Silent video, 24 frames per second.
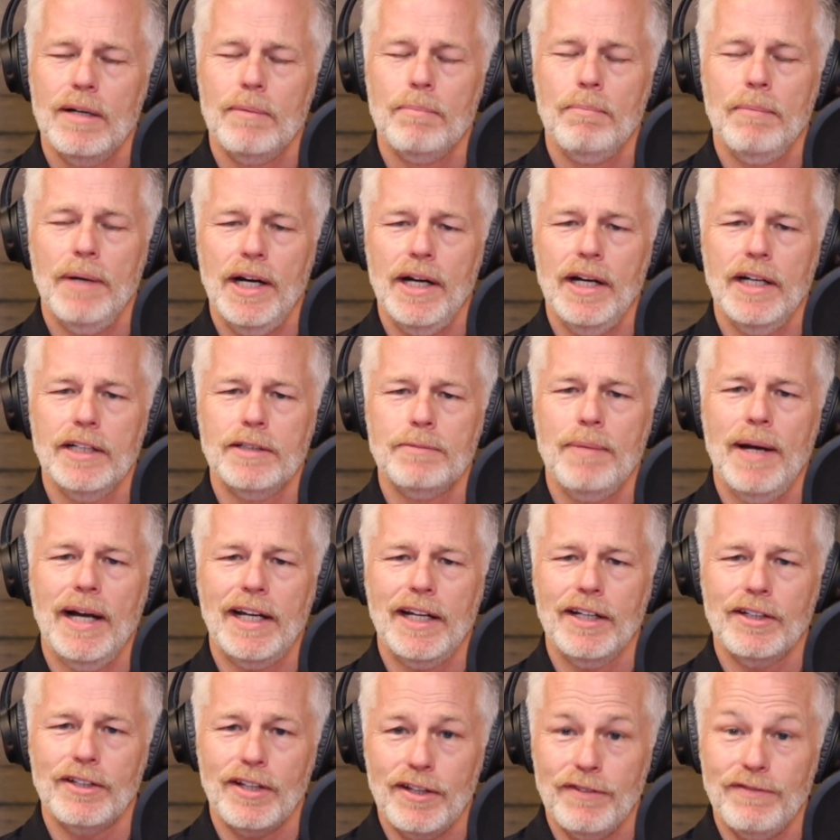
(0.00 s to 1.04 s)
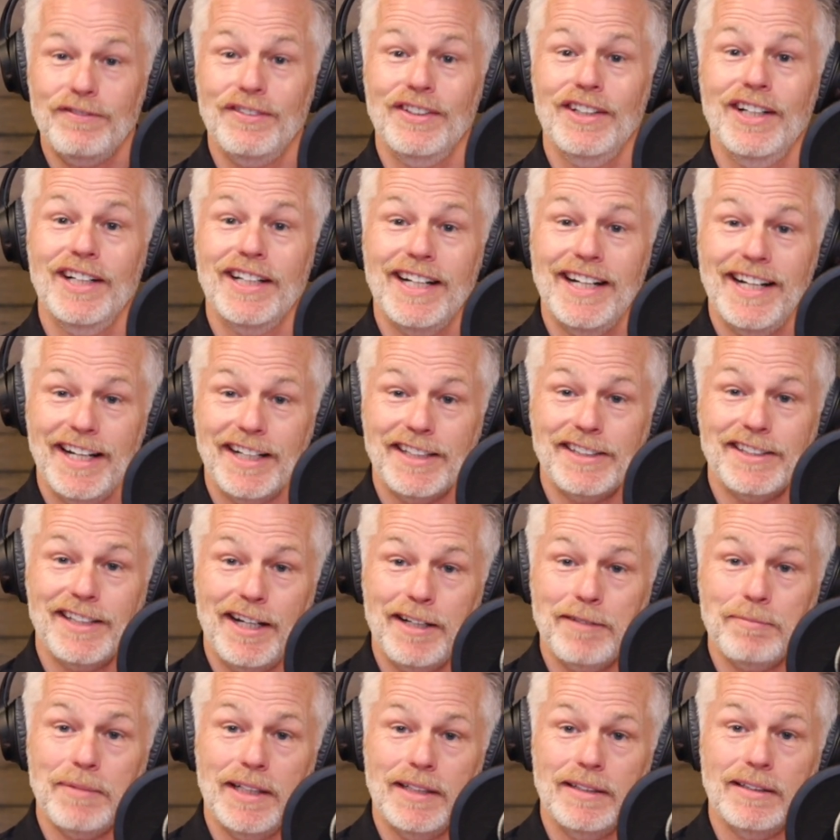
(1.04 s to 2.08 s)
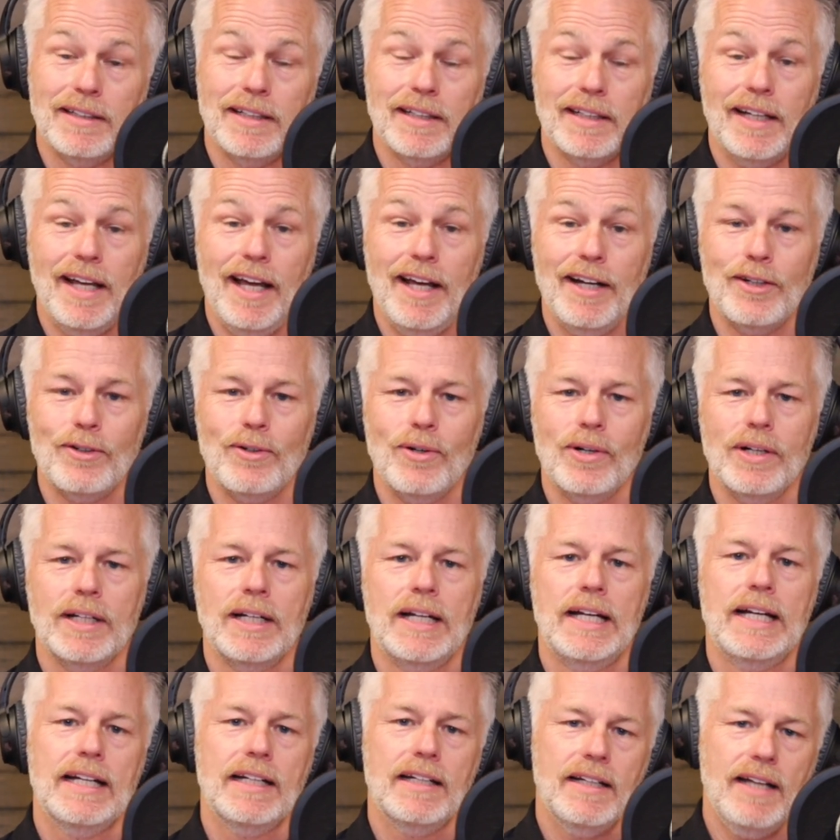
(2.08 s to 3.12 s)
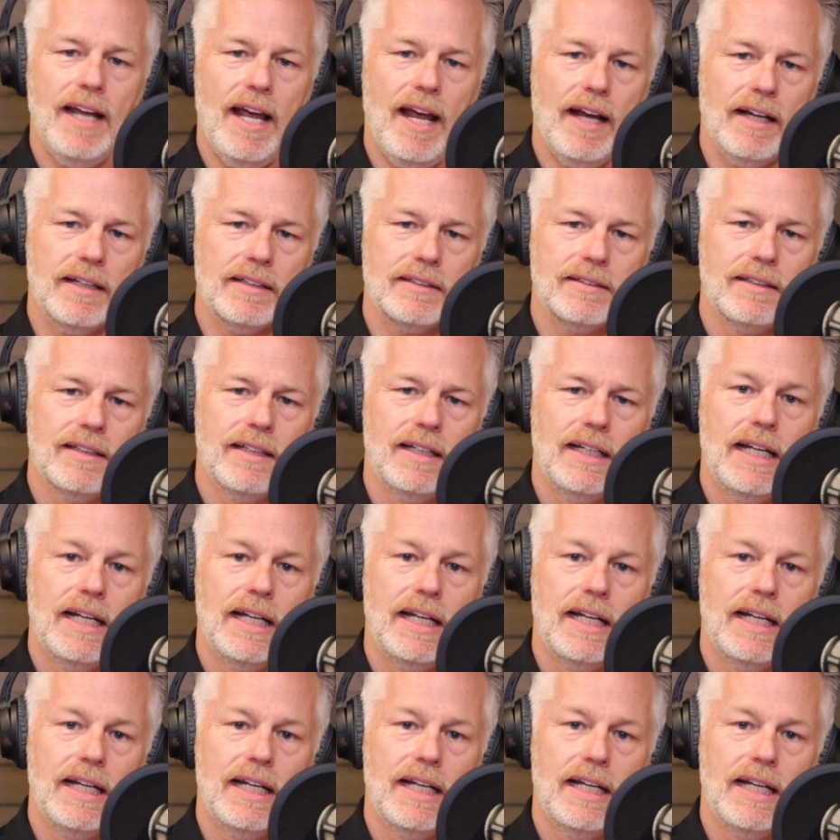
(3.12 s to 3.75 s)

marriage back into the fun and excitement category. Next,